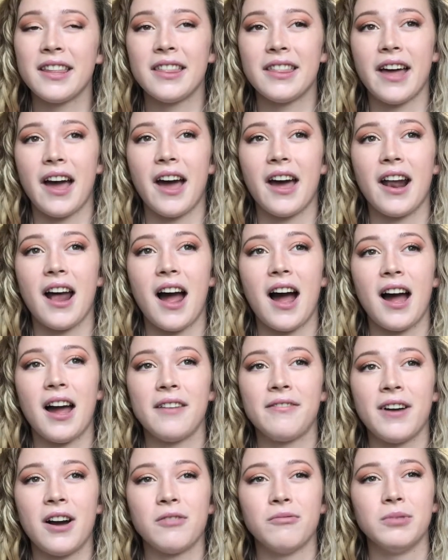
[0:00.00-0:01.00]
that
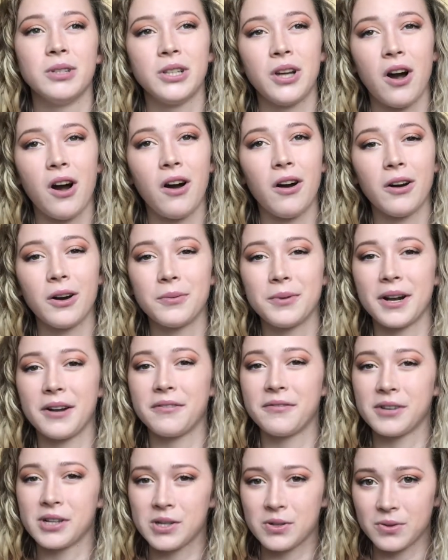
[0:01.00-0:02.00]
I found really hard when I
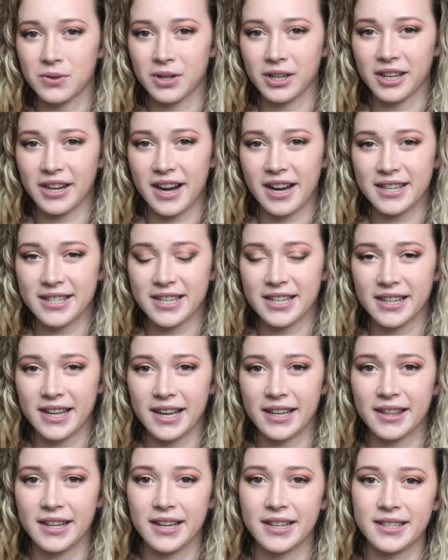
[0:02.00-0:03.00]
first organized it
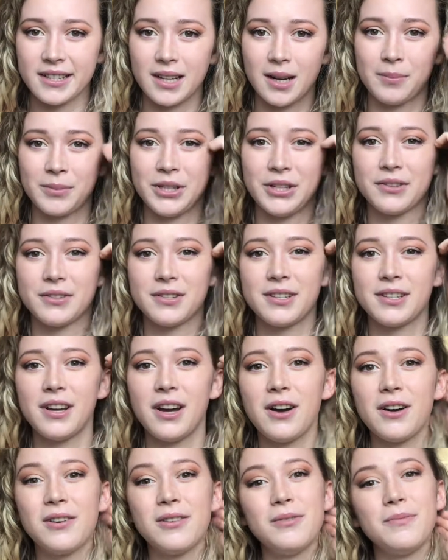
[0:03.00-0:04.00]
like this a couple years
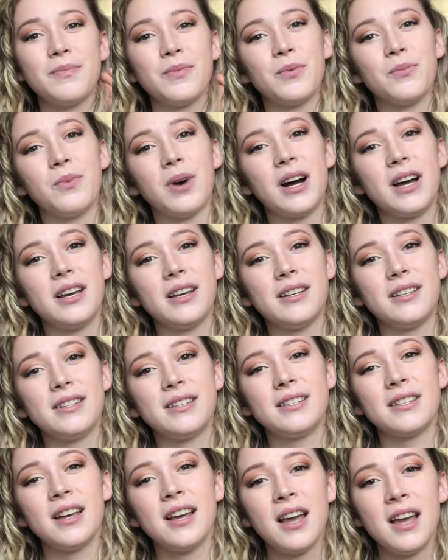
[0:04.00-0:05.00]
ago
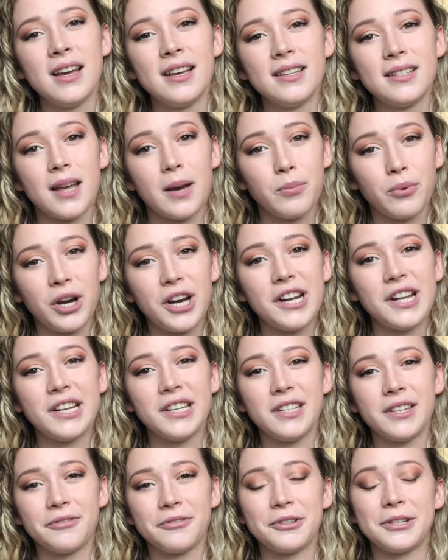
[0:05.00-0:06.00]
was
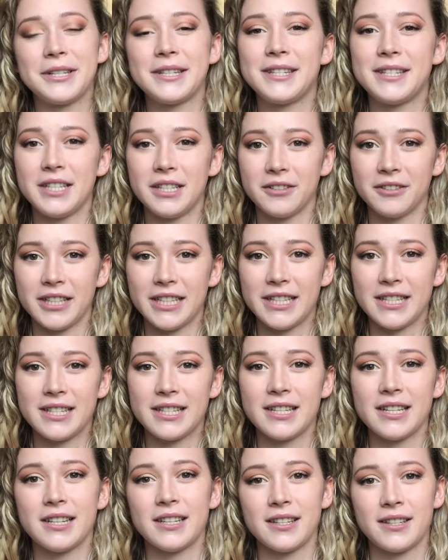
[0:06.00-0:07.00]
separating different series.